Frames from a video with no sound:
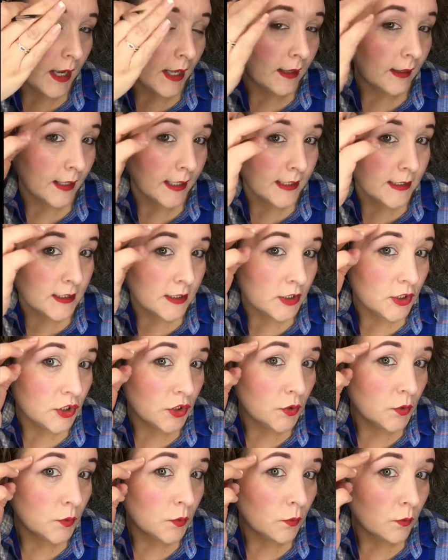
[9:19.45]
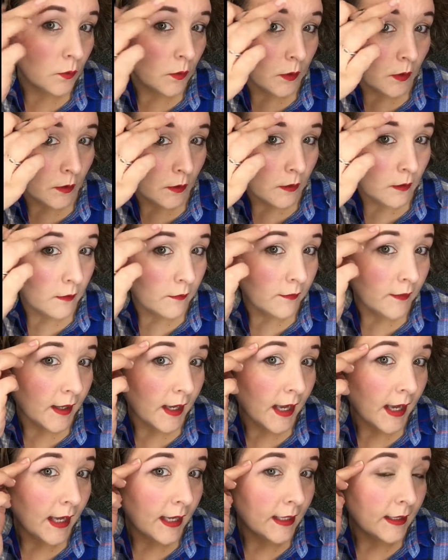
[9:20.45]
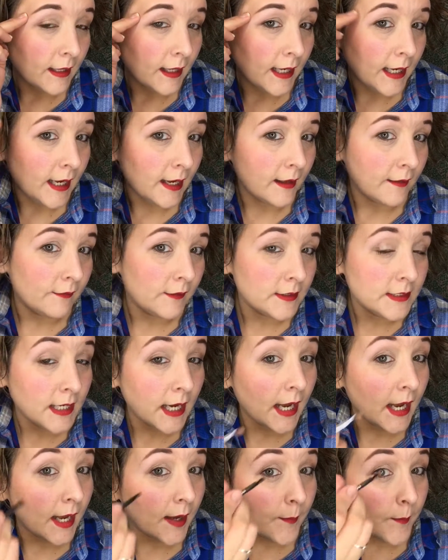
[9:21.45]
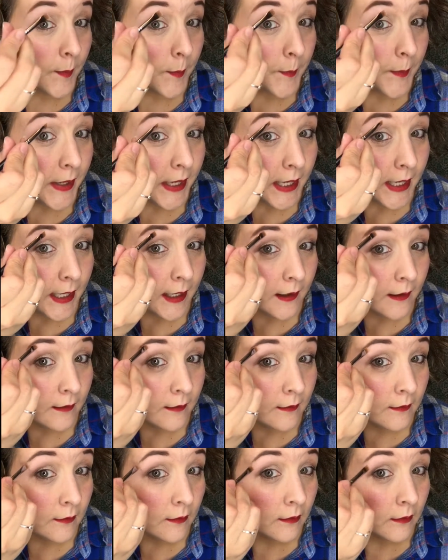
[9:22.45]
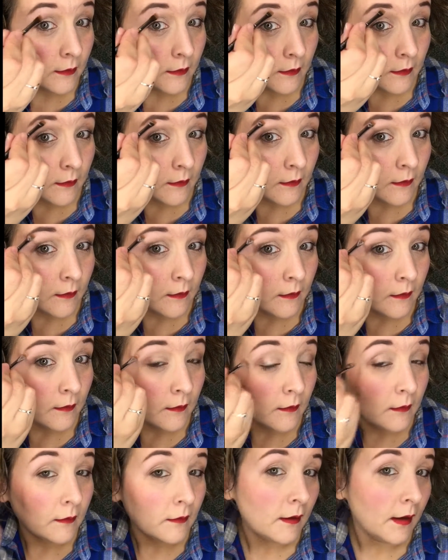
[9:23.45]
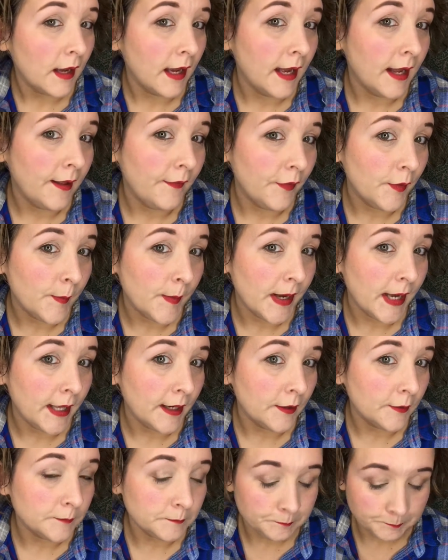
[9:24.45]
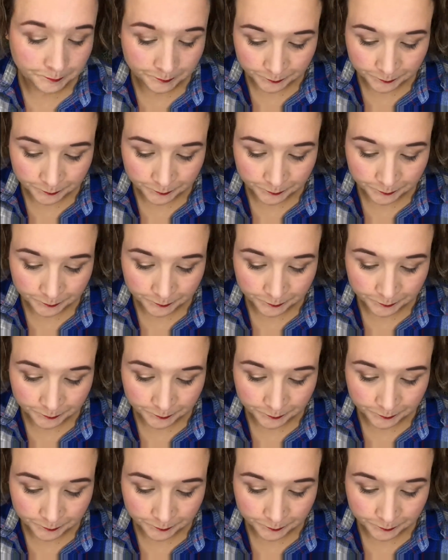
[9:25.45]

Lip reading: I like to do the highlight on the top and on the bottom.